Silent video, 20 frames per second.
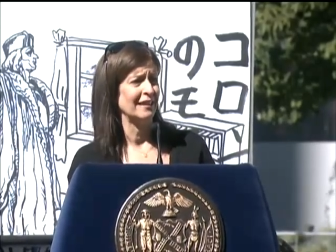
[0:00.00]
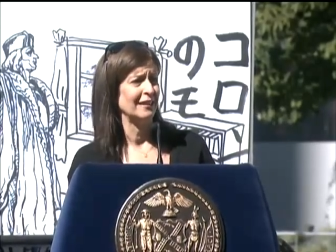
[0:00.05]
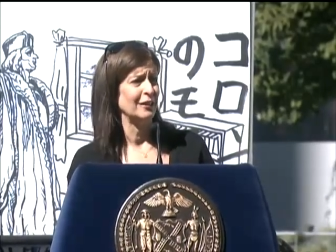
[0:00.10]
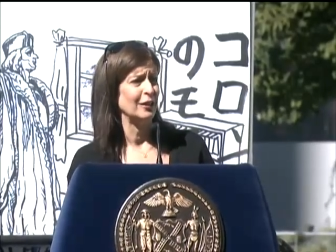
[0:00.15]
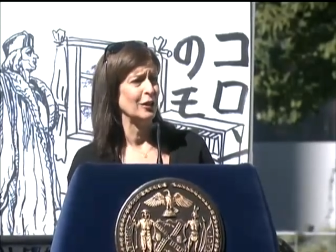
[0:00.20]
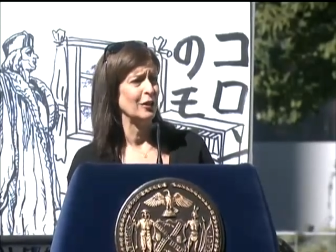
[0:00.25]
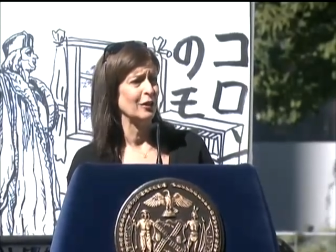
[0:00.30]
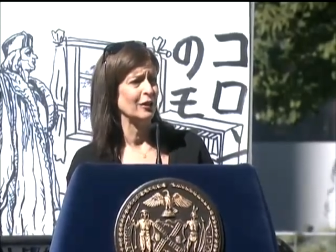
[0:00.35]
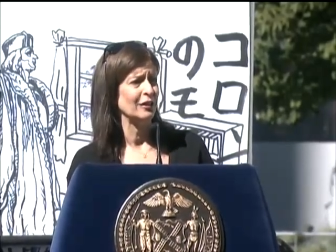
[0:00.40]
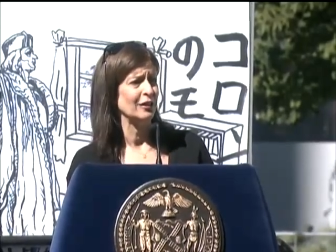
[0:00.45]

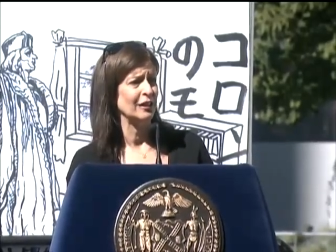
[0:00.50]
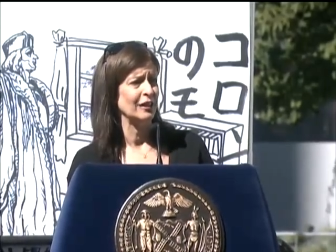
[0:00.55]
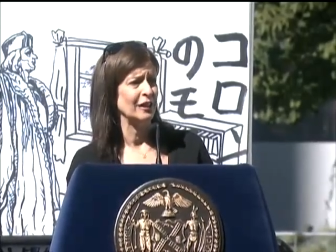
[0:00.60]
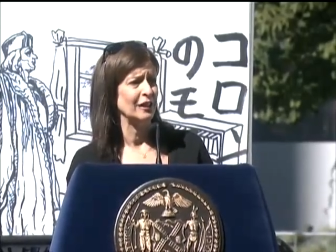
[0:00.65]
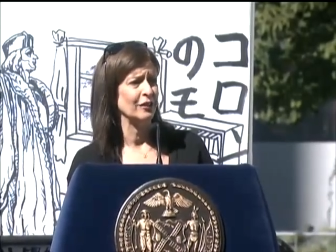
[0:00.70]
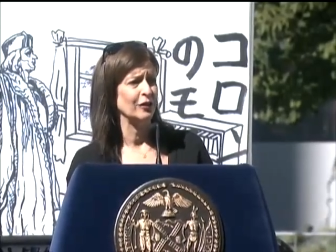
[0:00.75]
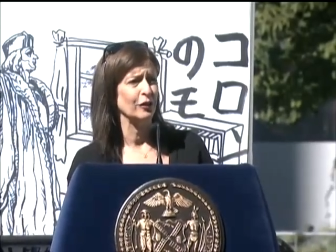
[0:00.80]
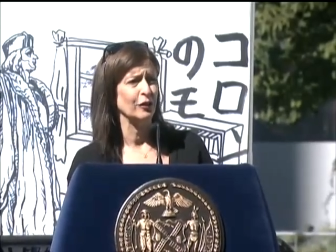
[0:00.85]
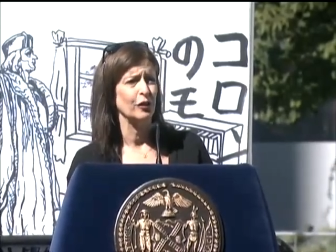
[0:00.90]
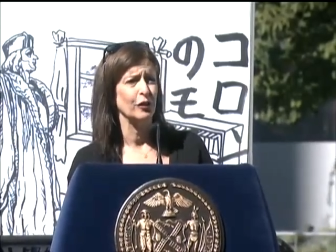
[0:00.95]
New York
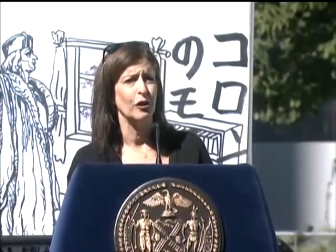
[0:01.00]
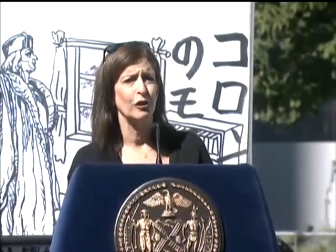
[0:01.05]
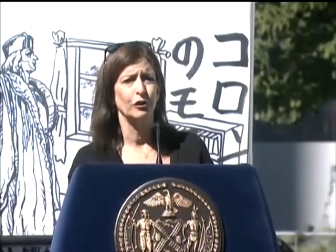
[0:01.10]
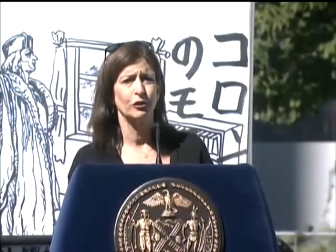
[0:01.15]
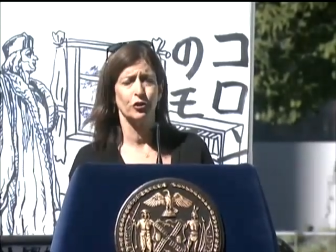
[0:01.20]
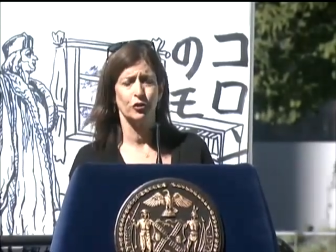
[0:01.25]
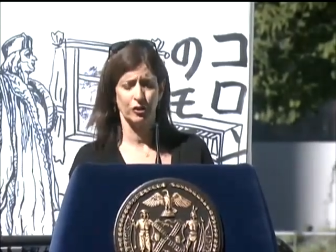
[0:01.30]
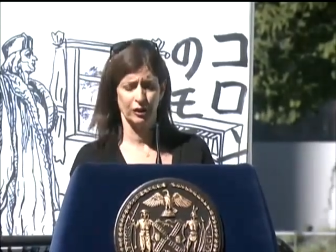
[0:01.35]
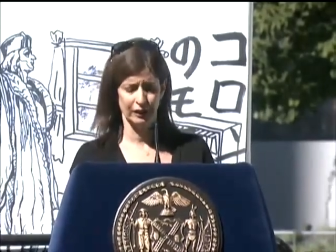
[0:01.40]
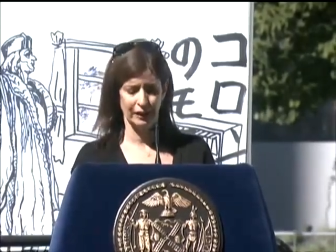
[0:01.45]
City's
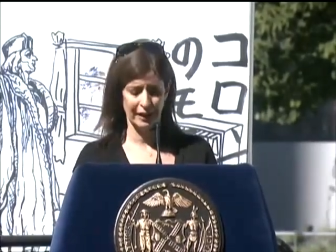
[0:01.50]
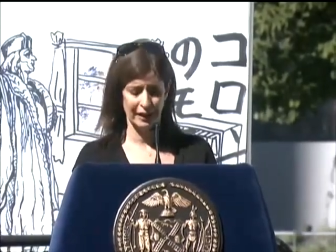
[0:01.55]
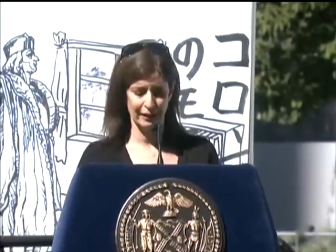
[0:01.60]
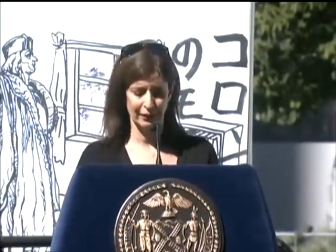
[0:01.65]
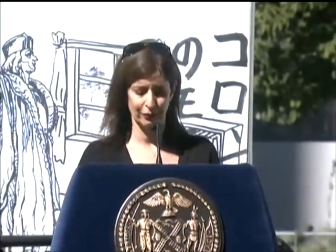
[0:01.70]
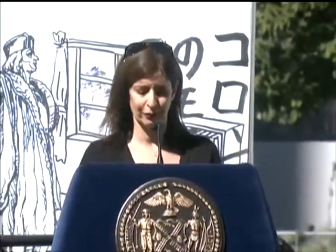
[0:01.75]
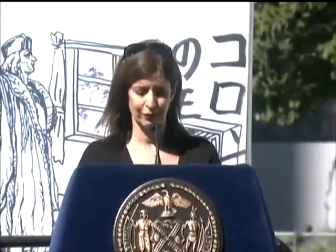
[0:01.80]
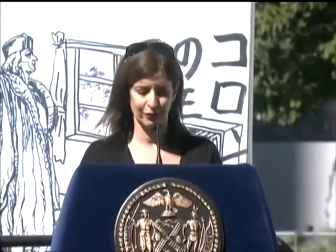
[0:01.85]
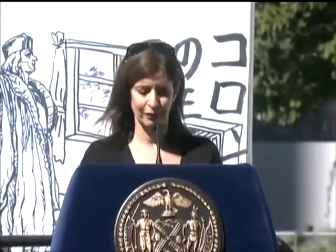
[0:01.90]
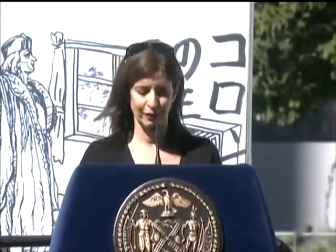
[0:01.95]
cultural
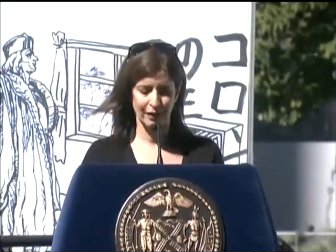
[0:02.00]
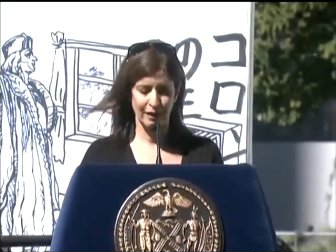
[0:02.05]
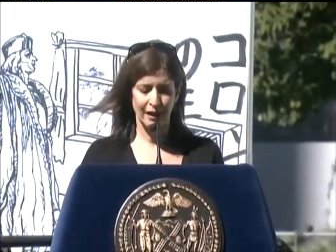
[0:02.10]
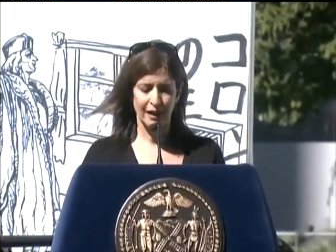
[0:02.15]
life.